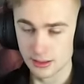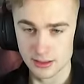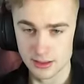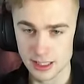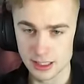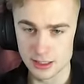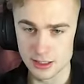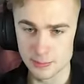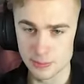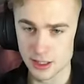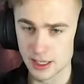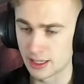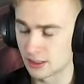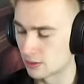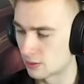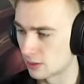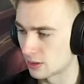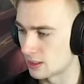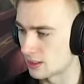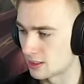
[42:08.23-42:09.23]
That's the plan.
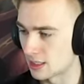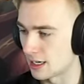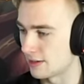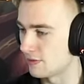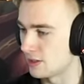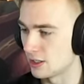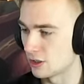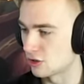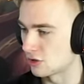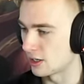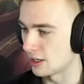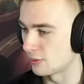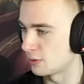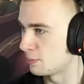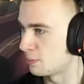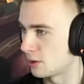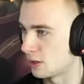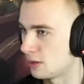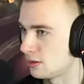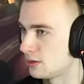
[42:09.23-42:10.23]
We're going to siphoning strike with
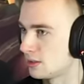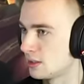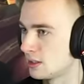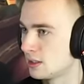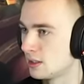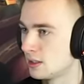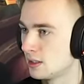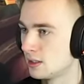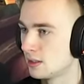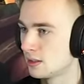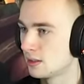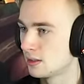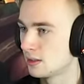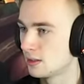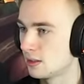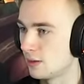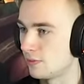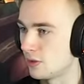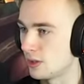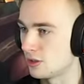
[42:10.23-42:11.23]
Bard.
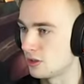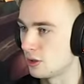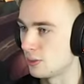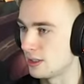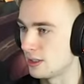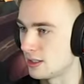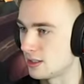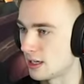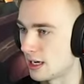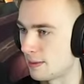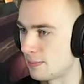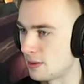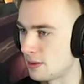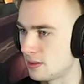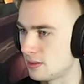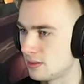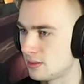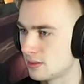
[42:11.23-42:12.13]
Hopefully there's no way to stop it.